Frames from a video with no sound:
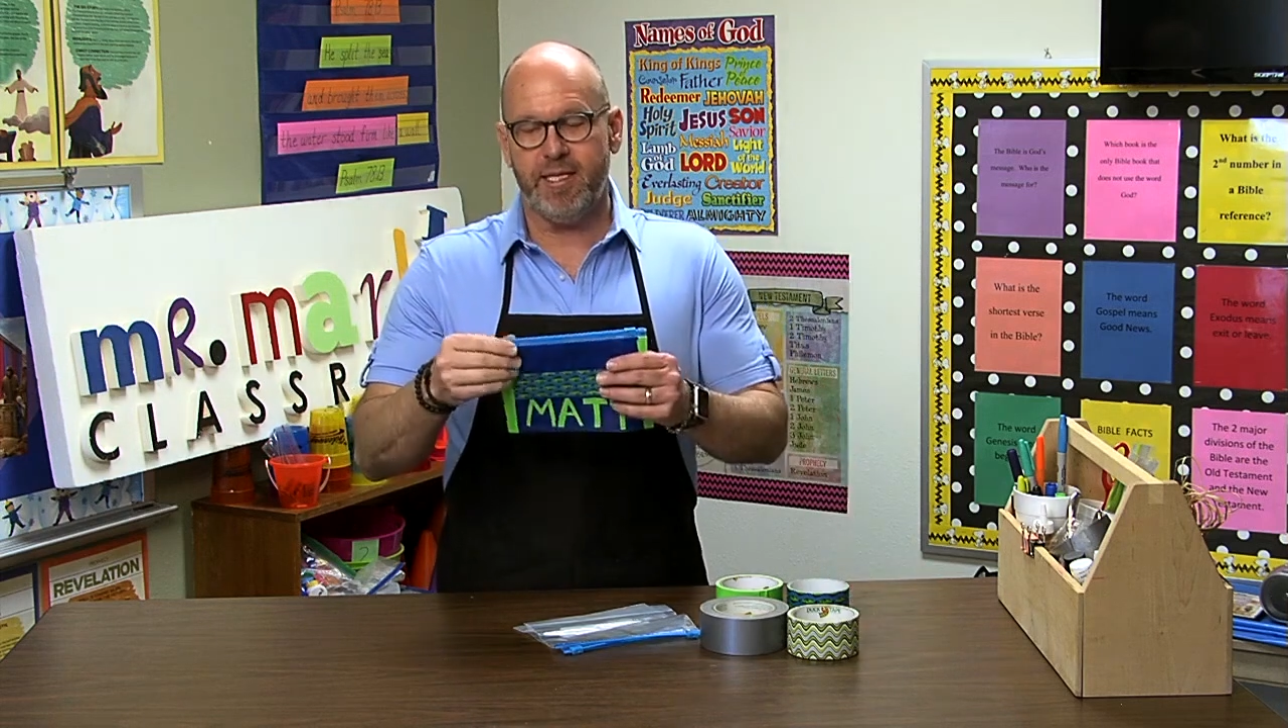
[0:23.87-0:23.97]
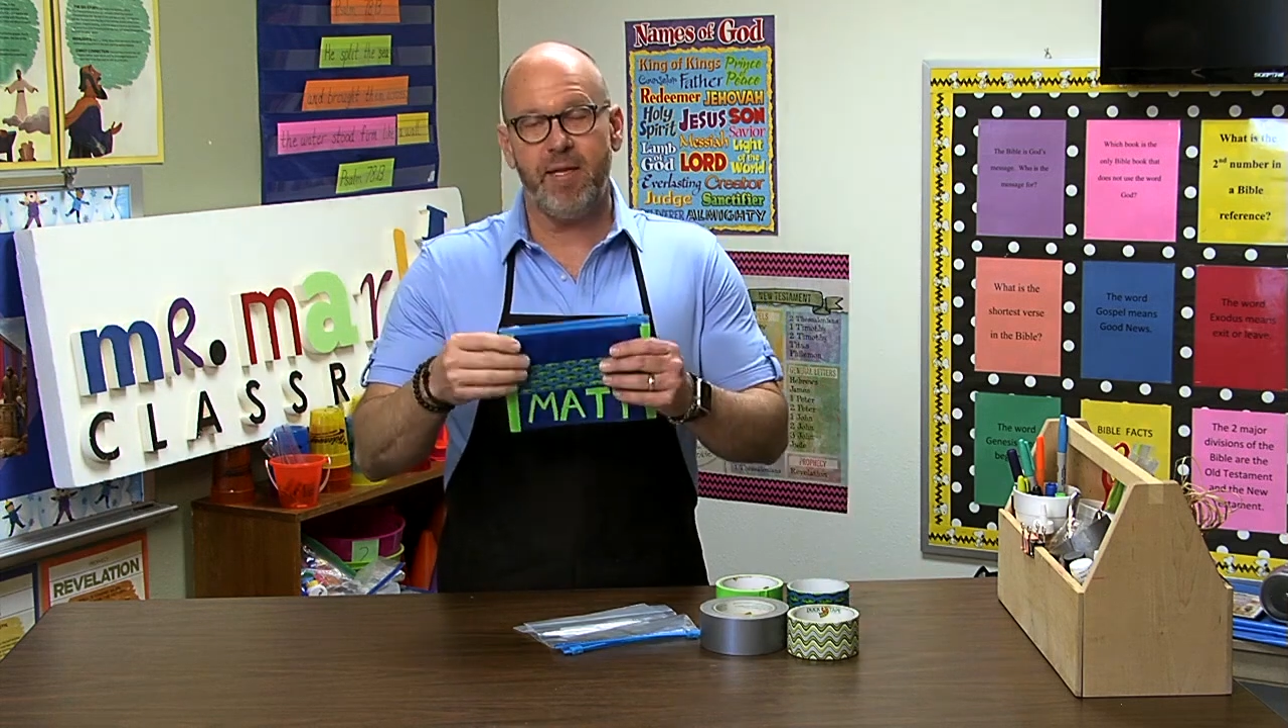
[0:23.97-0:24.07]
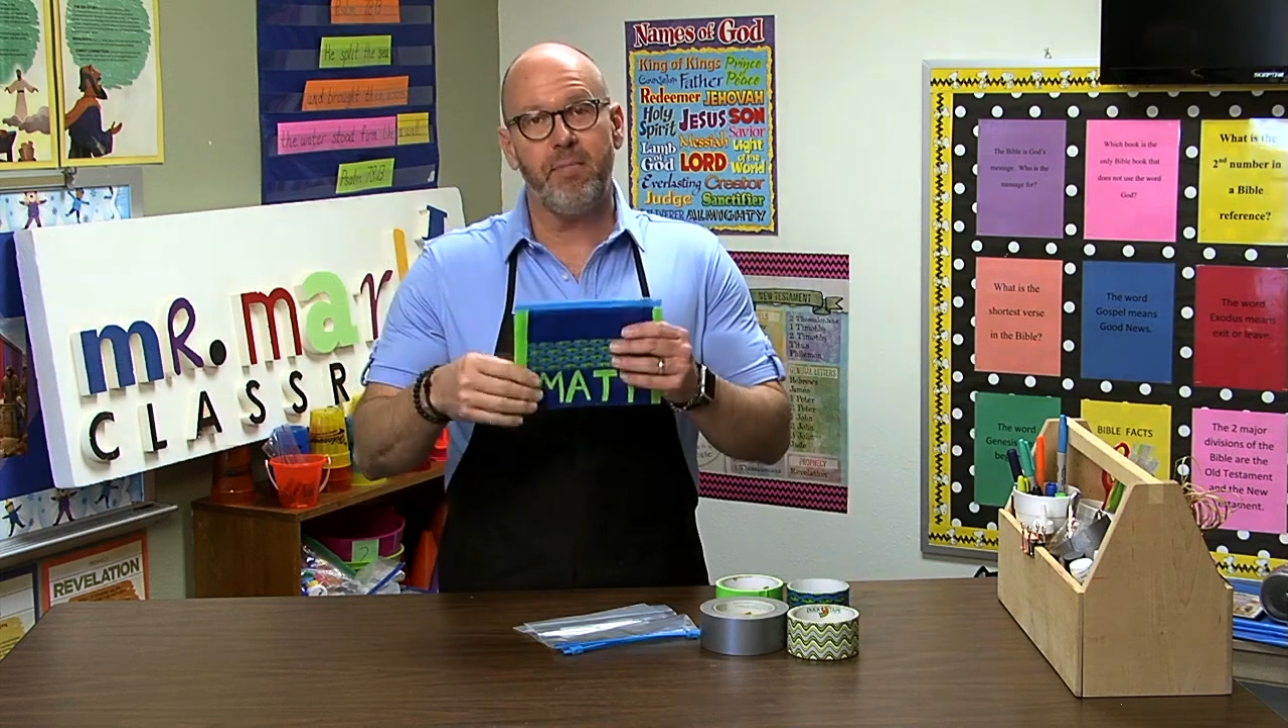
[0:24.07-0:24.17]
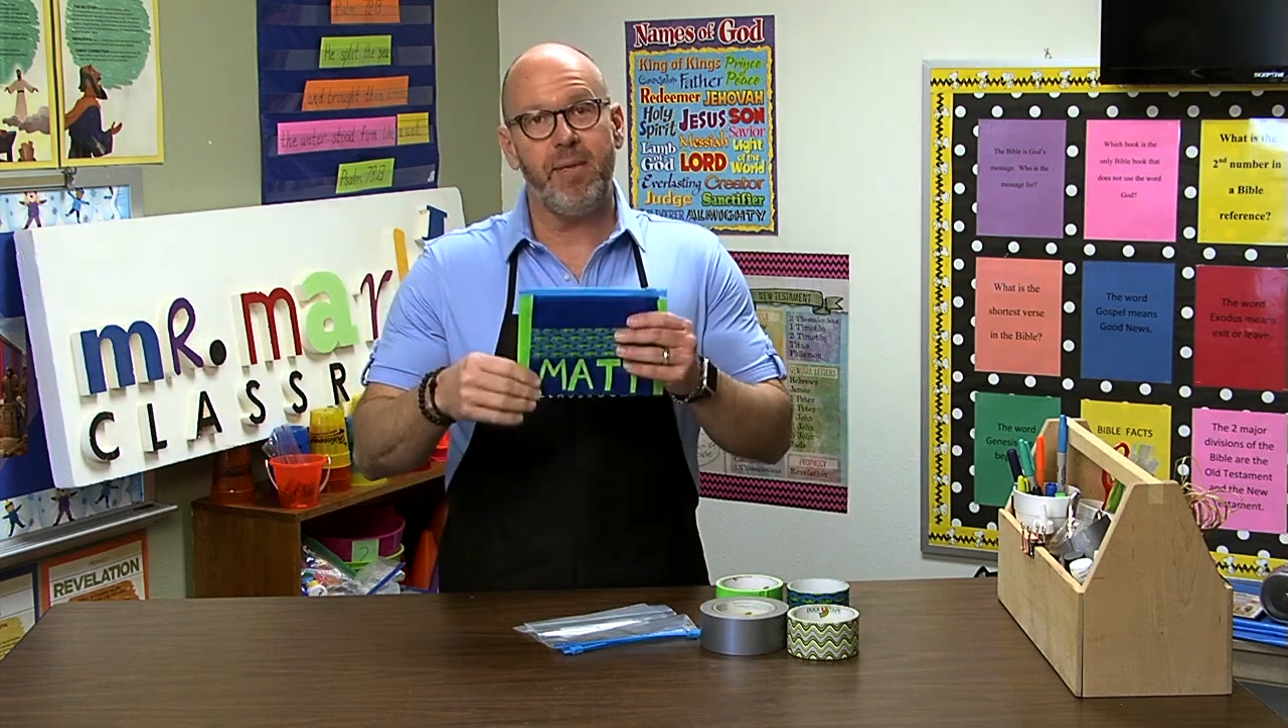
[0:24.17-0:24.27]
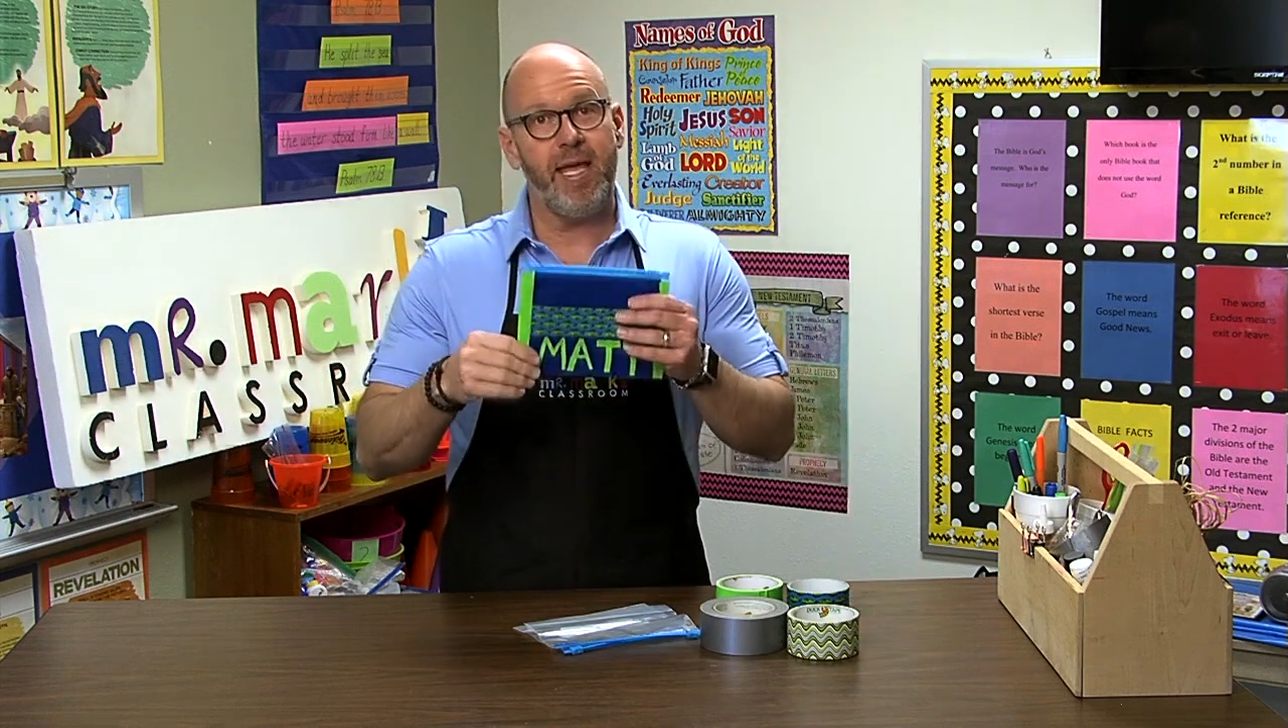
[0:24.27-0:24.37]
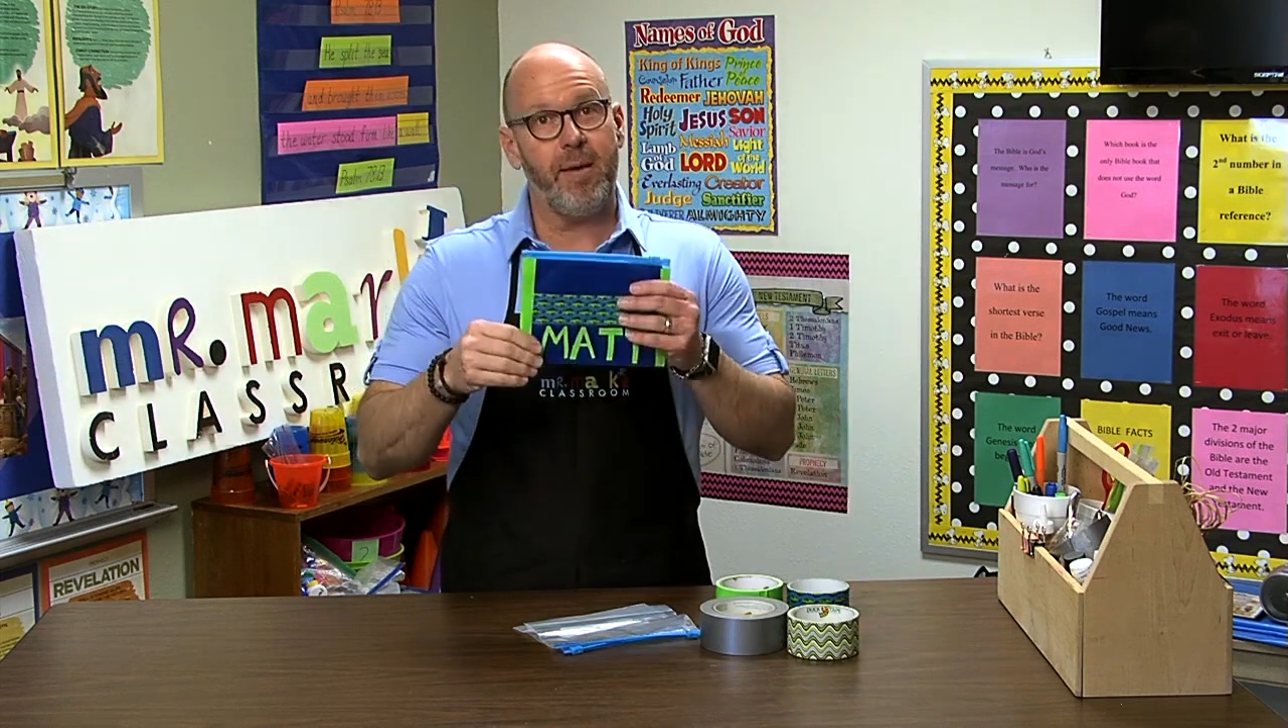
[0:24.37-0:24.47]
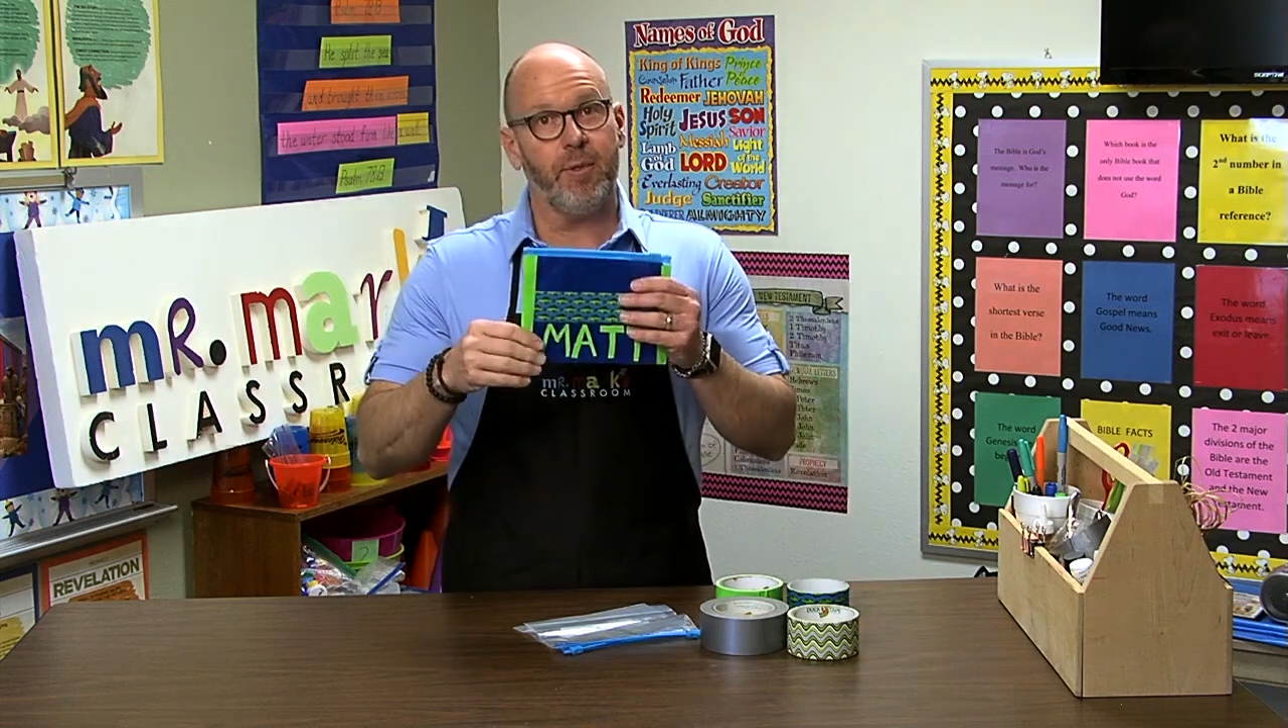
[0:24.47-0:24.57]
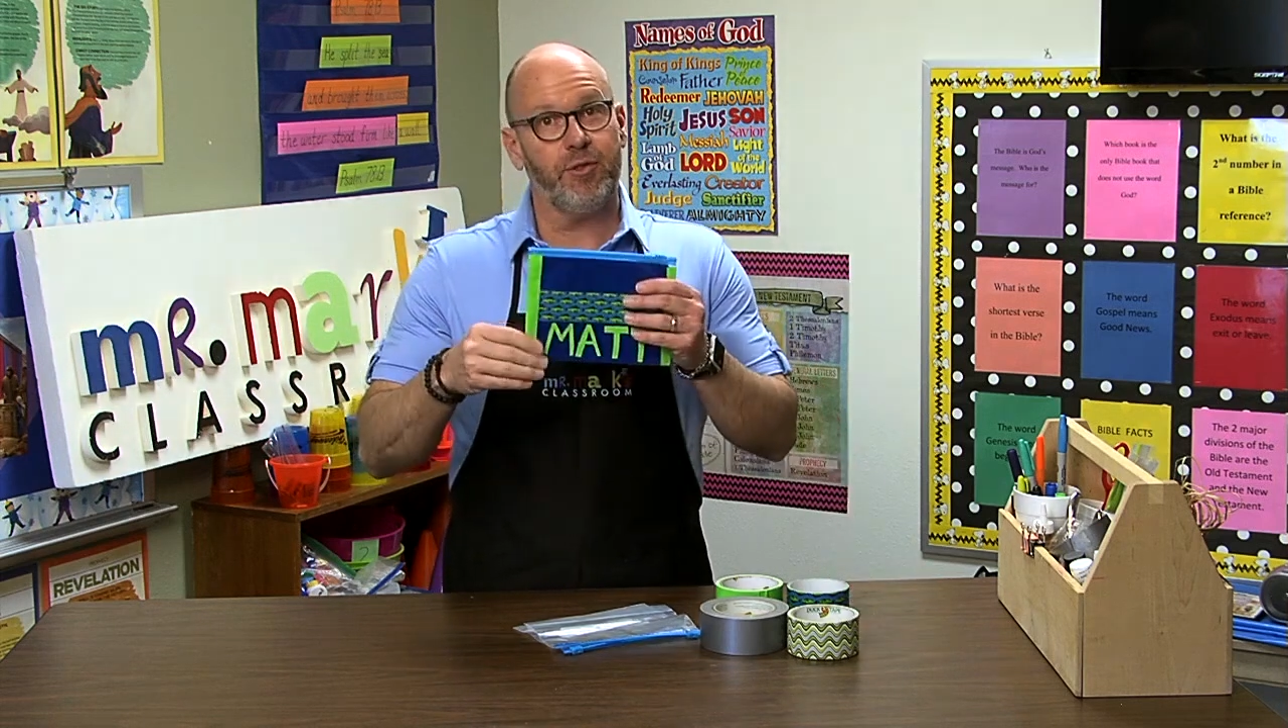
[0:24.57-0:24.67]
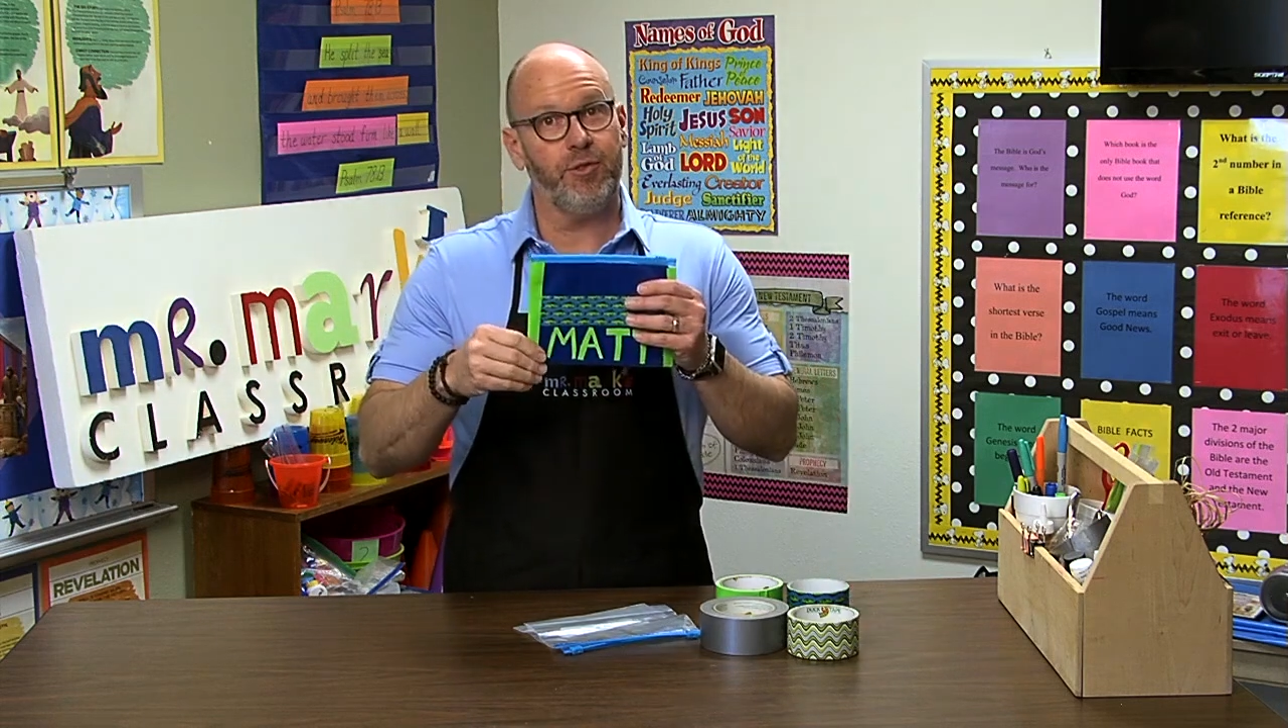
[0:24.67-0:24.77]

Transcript: can be able